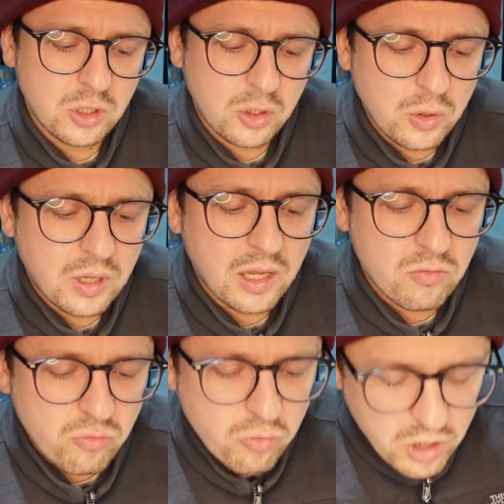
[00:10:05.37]
You
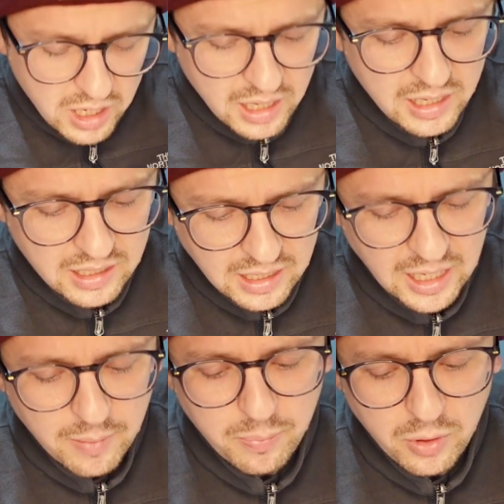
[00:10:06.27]
can really
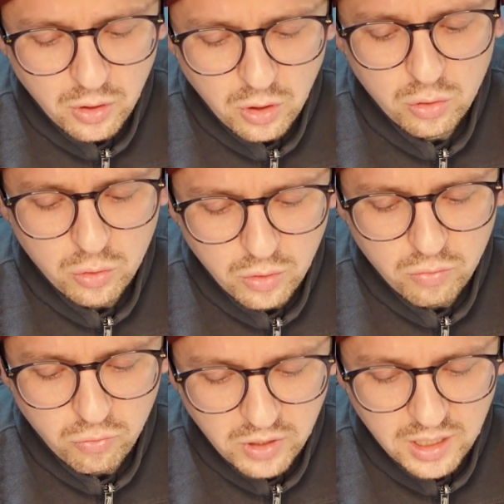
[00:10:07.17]
keep your lure
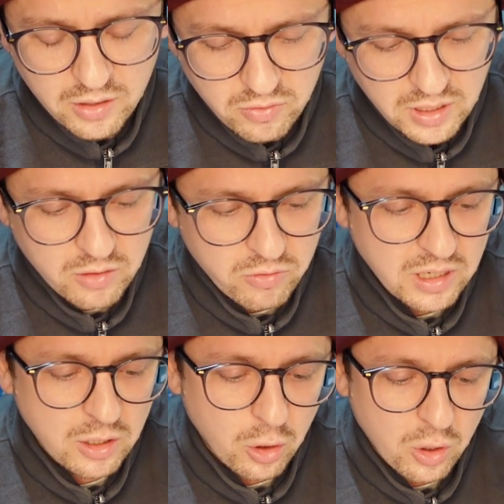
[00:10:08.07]

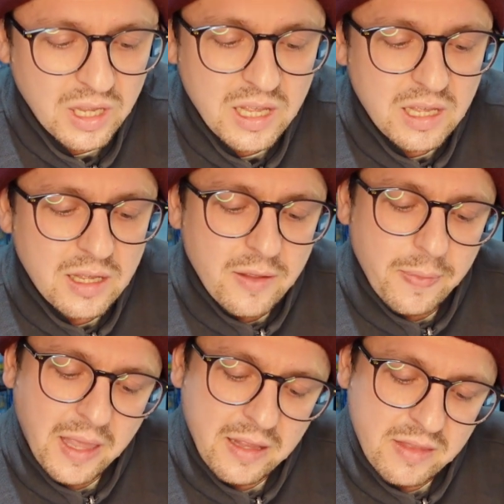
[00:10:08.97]
really long
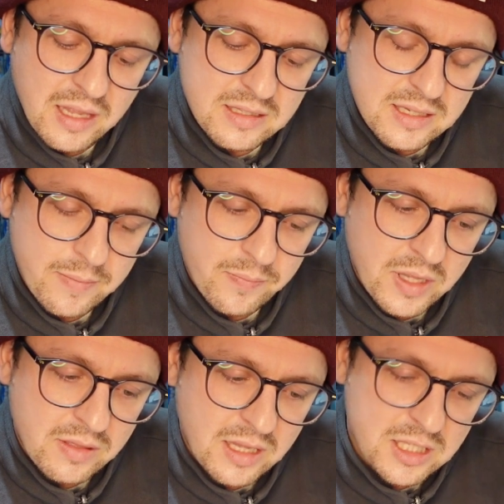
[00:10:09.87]
in
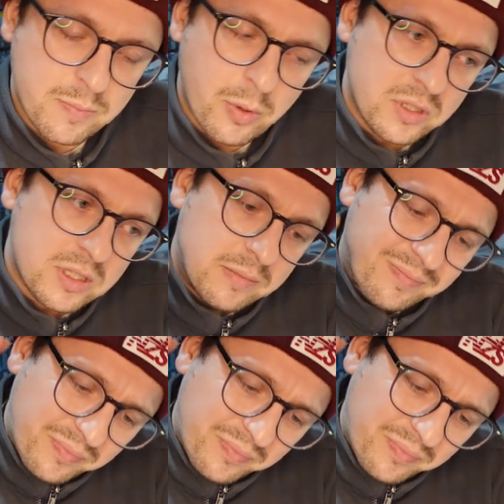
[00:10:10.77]
that spot.